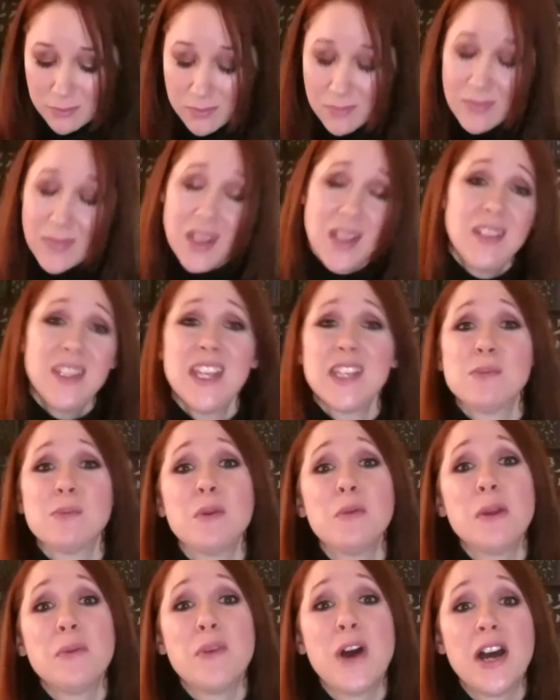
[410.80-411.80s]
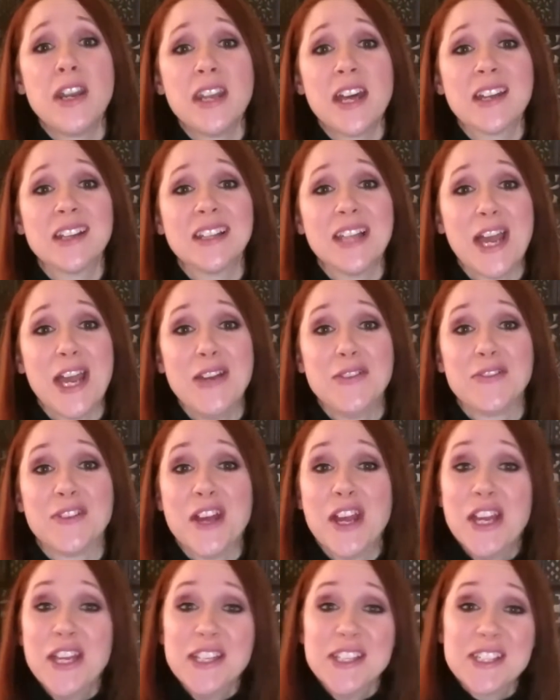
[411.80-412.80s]
And that's what we want out of life.
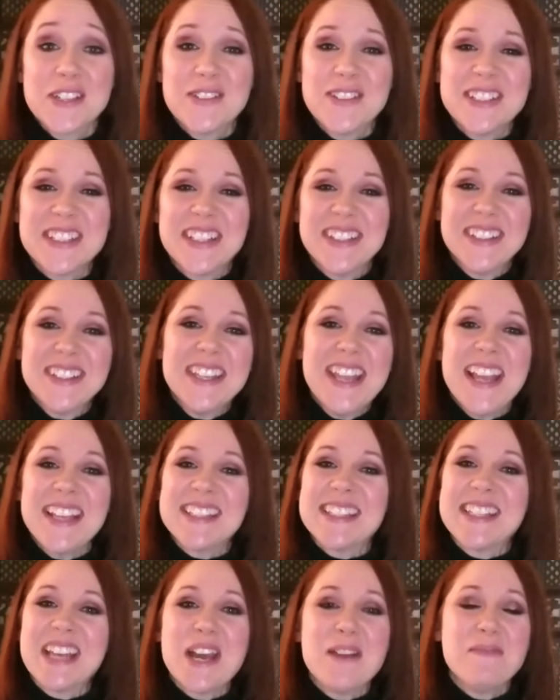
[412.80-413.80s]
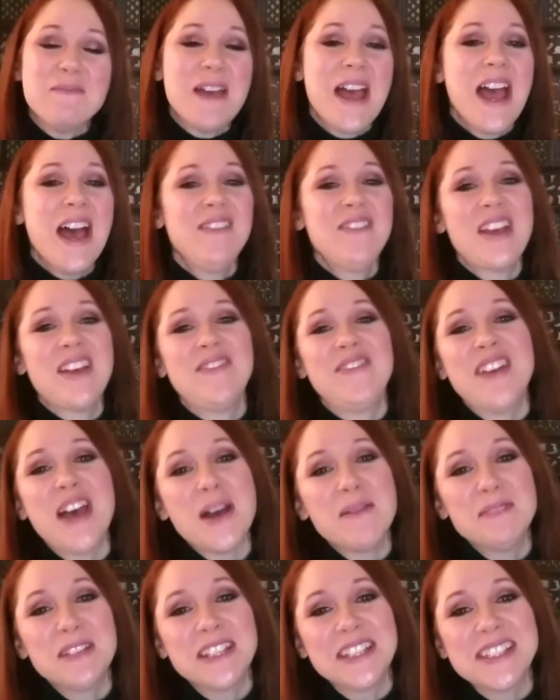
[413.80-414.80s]
So until next time, have a
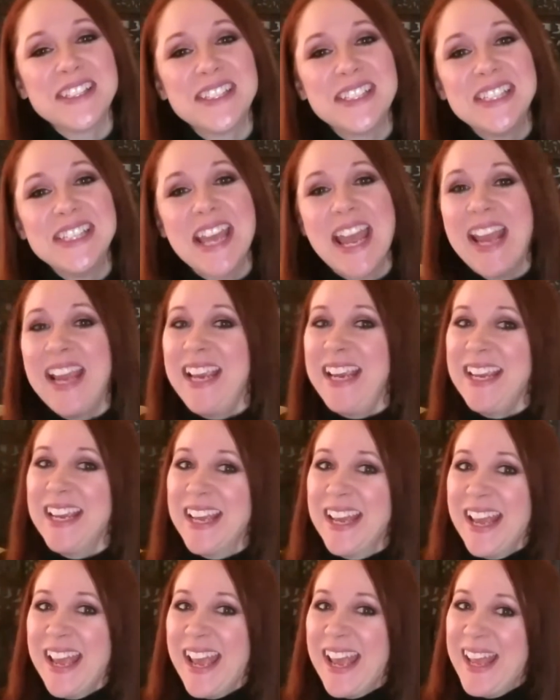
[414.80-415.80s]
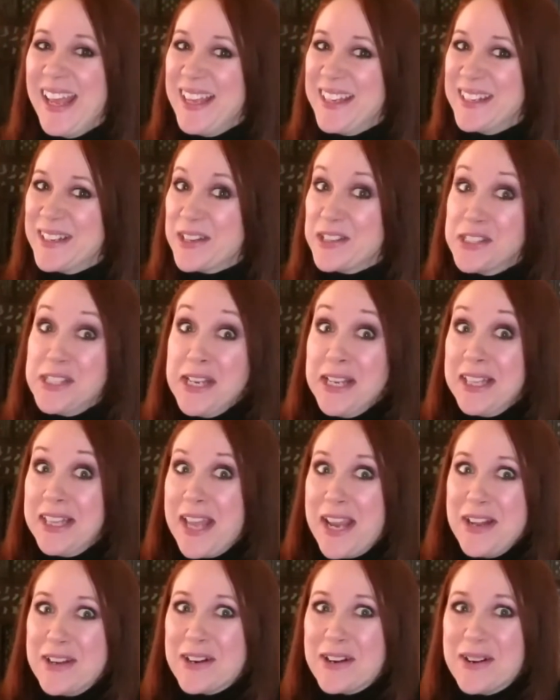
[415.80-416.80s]
fabulous day, and I'll see you
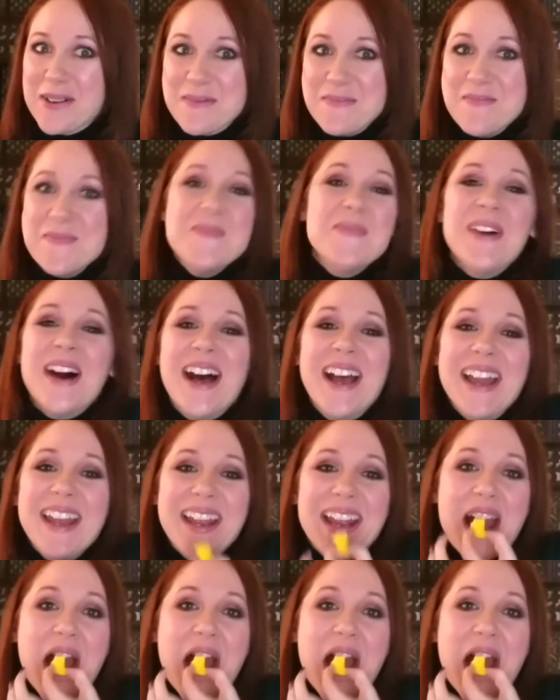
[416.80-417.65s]
later. Bye.